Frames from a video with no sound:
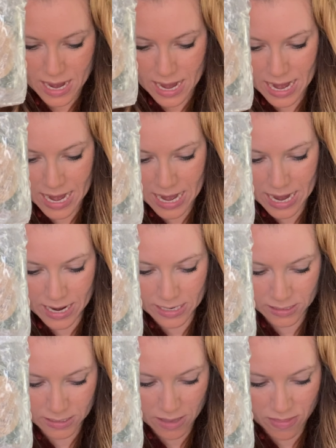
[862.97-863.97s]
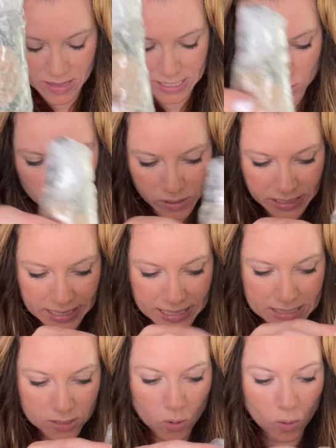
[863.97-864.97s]
And this one
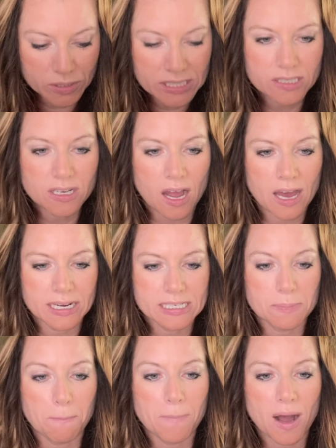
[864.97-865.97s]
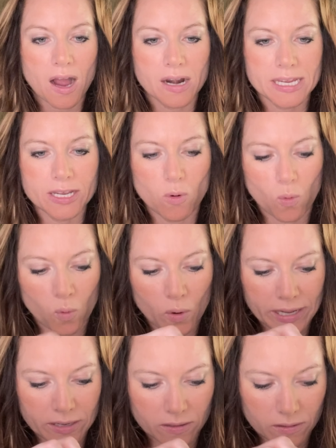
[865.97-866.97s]
is Golden Goddess Body
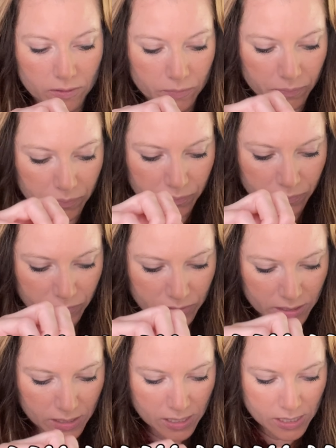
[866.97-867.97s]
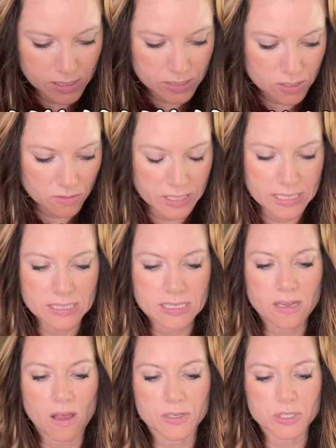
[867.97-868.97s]
Oil. So this is
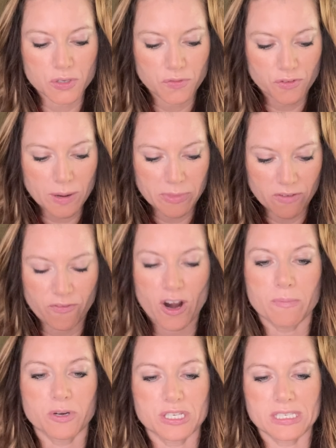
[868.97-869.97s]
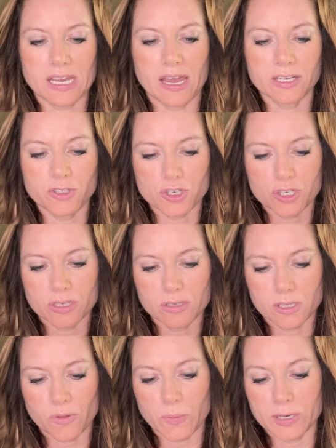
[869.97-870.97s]
also from the Farmer's Touch.
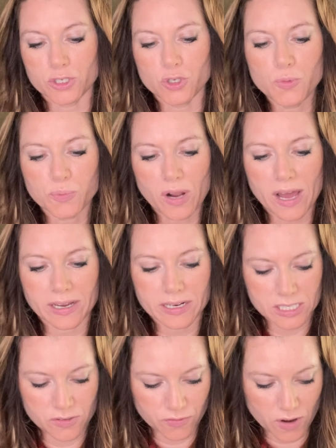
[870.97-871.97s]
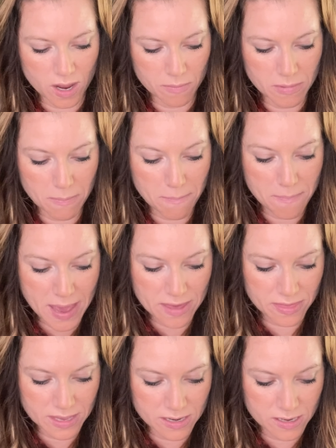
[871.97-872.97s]
So there were two products from
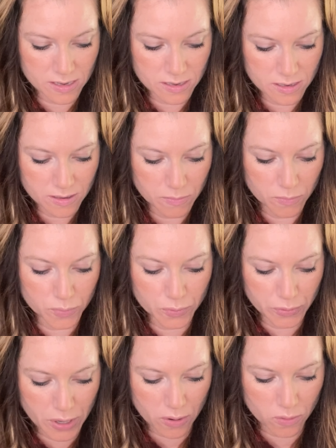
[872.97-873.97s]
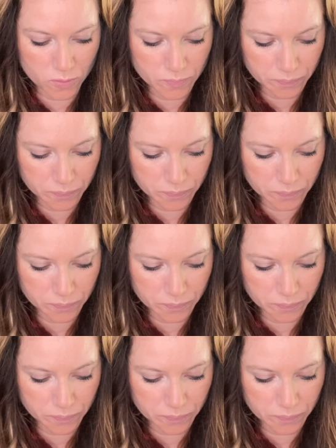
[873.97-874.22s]
Bethan Bruno.